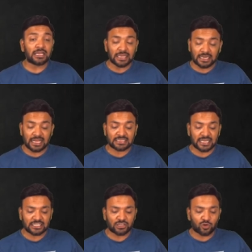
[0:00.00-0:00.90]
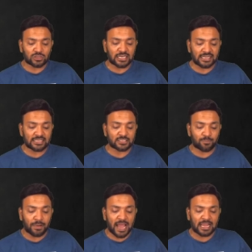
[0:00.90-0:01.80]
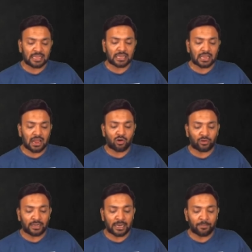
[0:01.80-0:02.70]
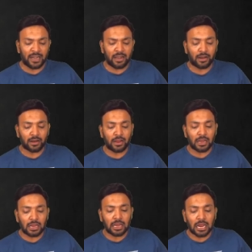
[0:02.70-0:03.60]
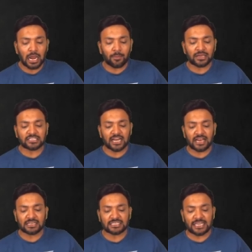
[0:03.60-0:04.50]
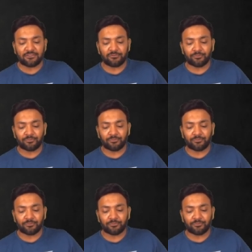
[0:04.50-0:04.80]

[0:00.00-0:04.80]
The transaction goes like this. Bank account debit. How much did I receive?